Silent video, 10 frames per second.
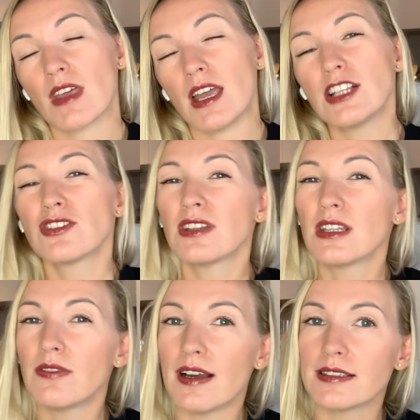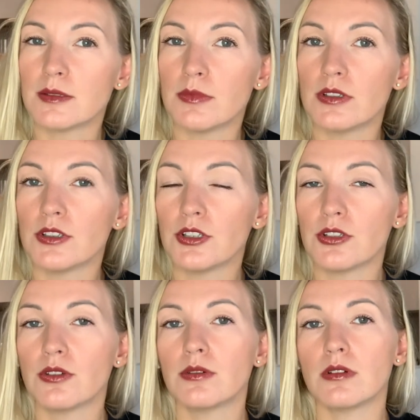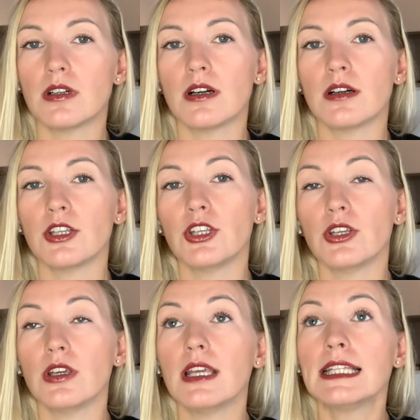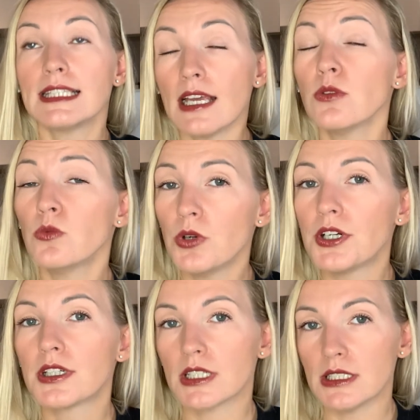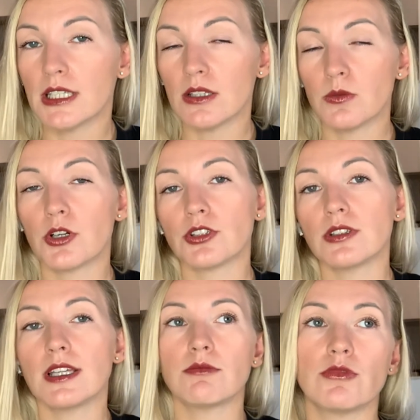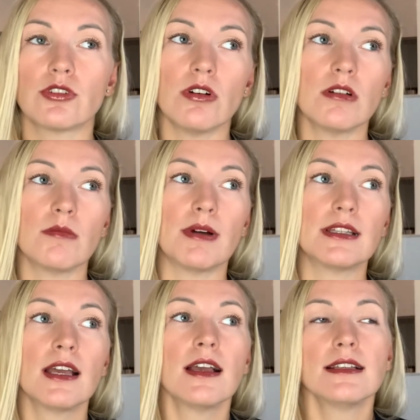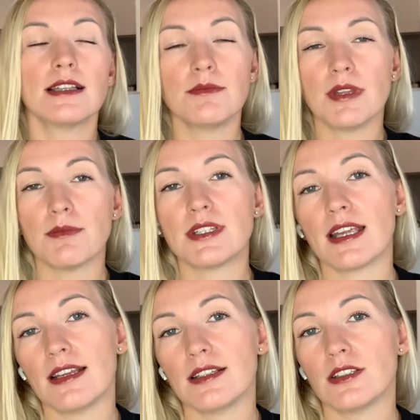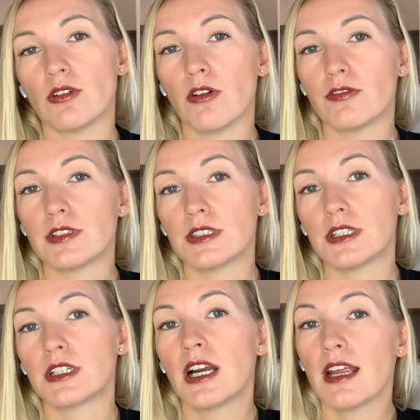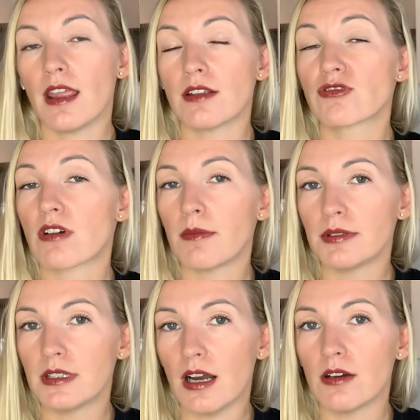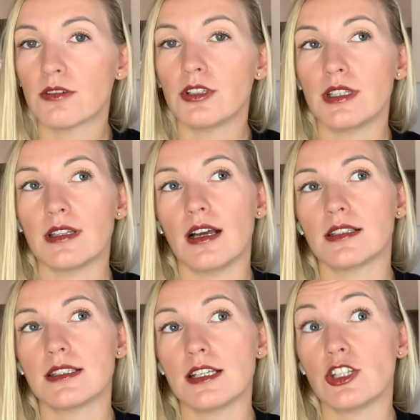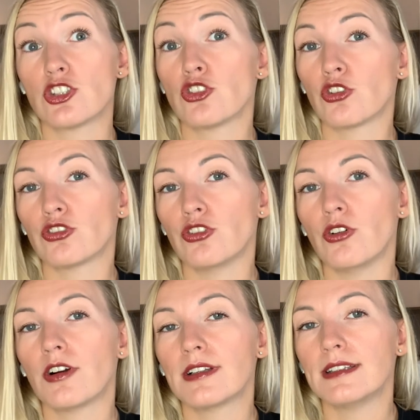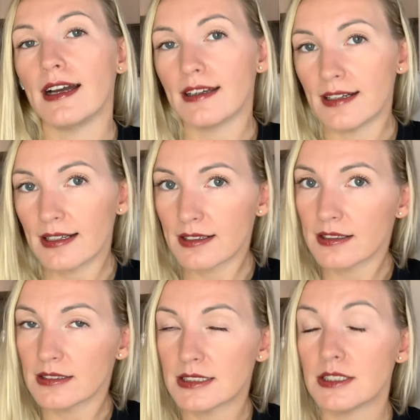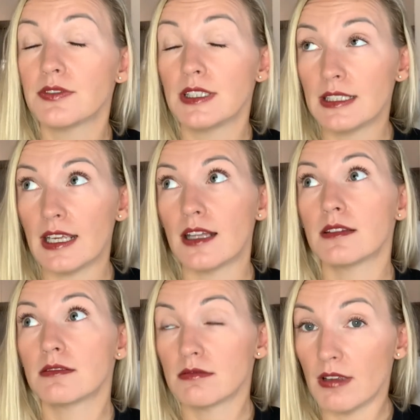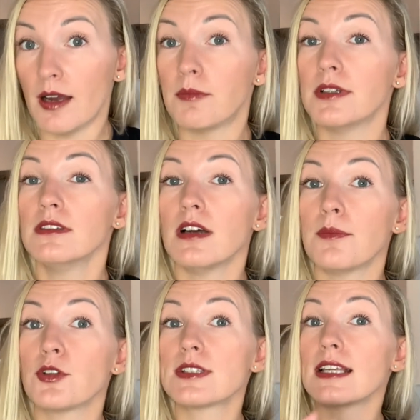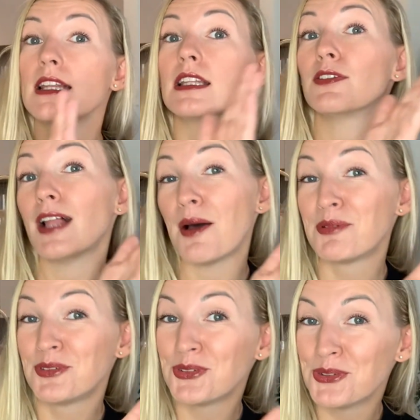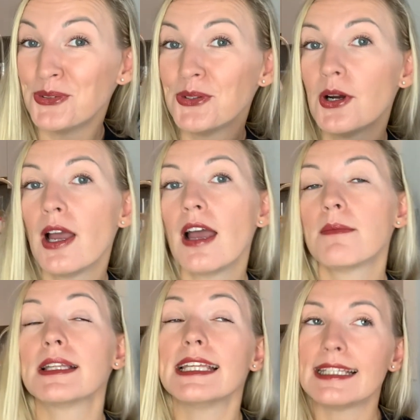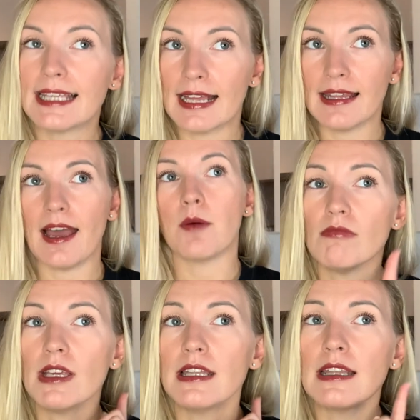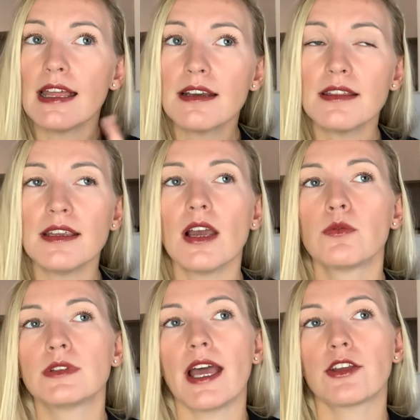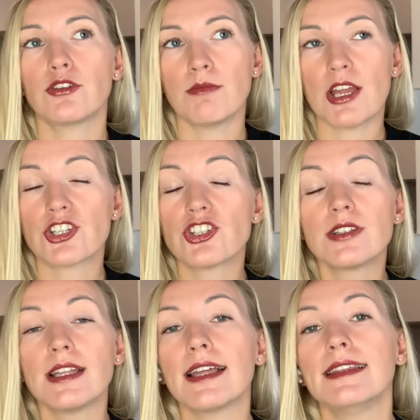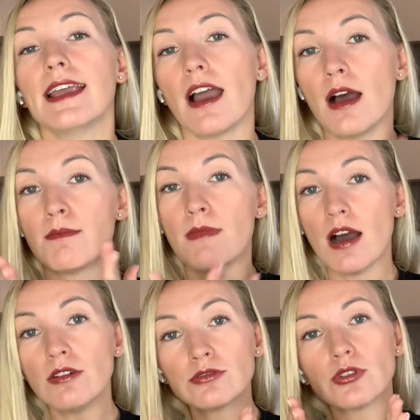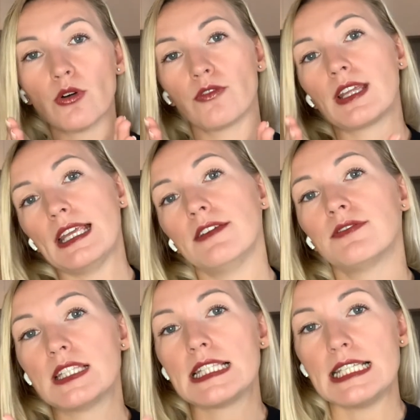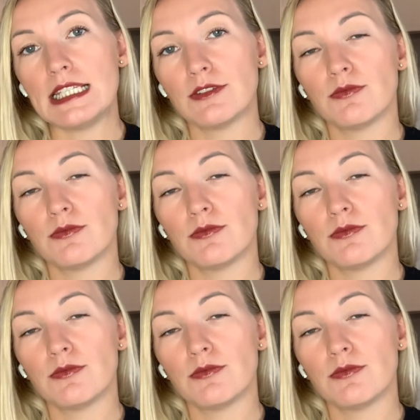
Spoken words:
it's not advisable, you know. It can work, don't get wrong, but sometimes the Canadian officer can scrap it down as it's not your direct relative. It can happen. I'm not saying that it will happen to you, but it can happen. And another thing I would like to mention that the amount of gift deed